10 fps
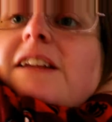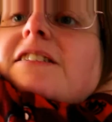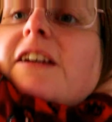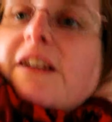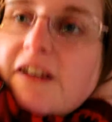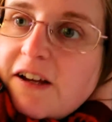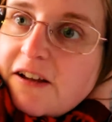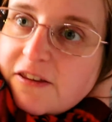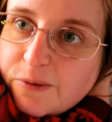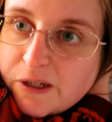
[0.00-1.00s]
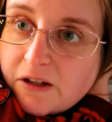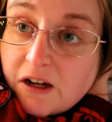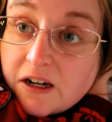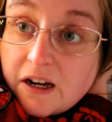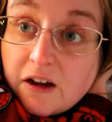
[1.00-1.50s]
It's like 3
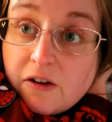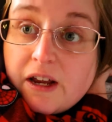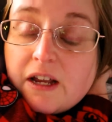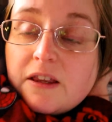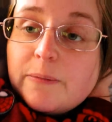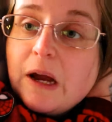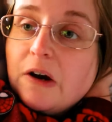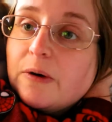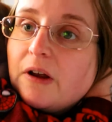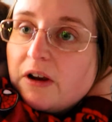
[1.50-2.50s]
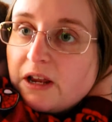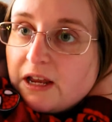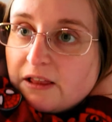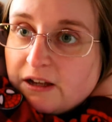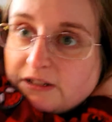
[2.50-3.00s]
o'clock now, and the power went out
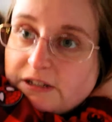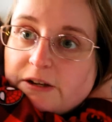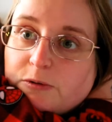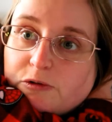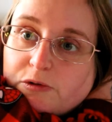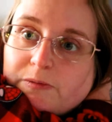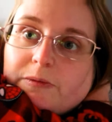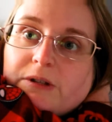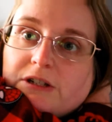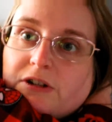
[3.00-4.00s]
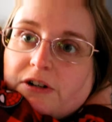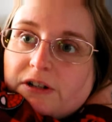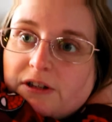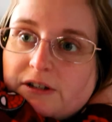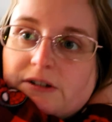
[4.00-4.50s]
at 8 last night, which was when we
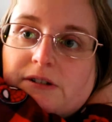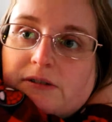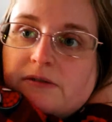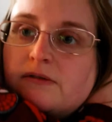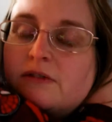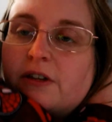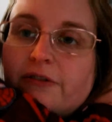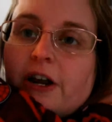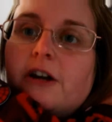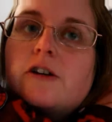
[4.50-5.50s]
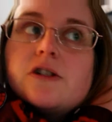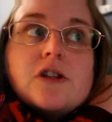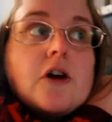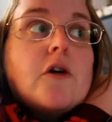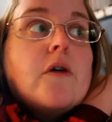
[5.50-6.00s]
started the fire.
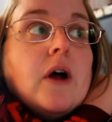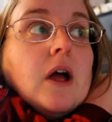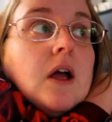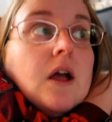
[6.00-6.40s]
So